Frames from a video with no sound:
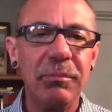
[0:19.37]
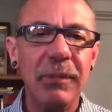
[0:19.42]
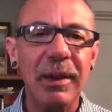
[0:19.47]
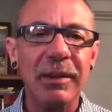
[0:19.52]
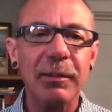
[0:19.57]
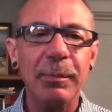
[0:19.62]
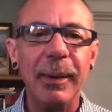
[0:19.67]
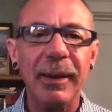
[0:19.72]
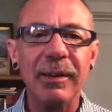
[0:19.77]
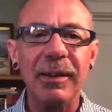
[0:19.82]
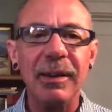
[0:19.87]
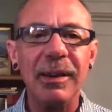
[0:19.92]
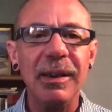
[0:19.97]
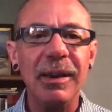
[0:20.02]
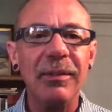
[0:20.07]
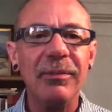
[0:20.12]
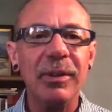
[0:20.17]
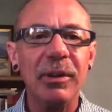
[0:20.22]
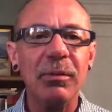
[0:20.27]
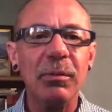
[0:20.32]
expect any
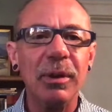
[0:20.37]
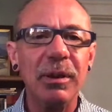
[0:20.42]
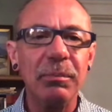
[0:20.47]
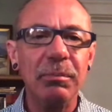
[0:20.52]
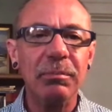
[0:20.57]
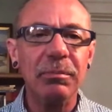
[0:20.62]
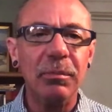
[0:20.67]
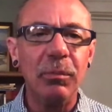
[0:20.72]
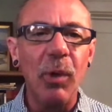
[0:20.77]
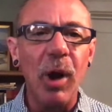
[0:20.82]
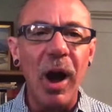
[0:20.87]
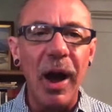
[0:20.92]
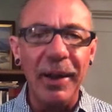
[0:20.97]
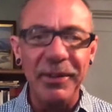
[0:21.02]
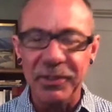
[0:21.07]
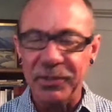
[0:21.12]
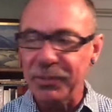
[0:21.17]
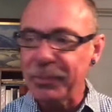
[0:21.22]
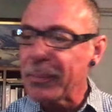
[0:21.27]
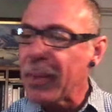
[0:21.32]
of you would watch.